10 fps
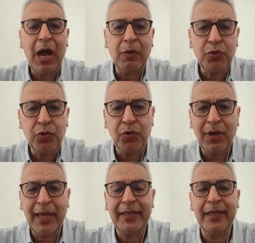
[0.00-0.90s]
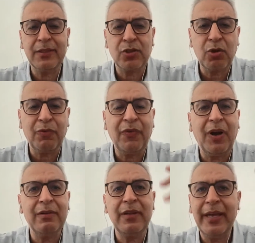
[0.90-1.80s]
How do you like it so
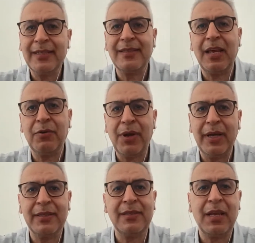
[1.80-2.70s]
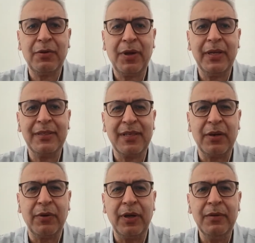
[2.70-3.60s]
far, etc., etc.,
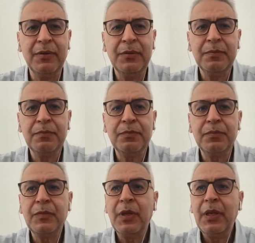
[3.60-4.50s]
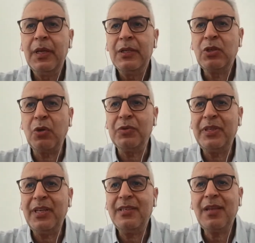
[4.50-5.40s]
etc. So
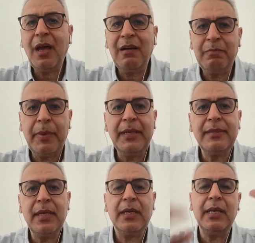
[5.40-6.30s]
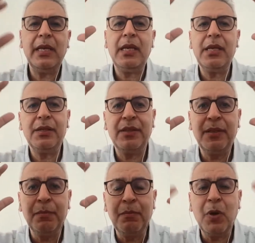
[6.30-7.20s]
these are basically
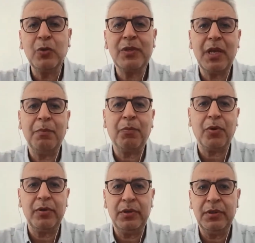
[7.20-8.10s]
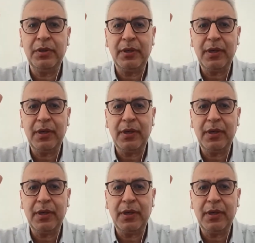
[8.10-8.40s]
the most important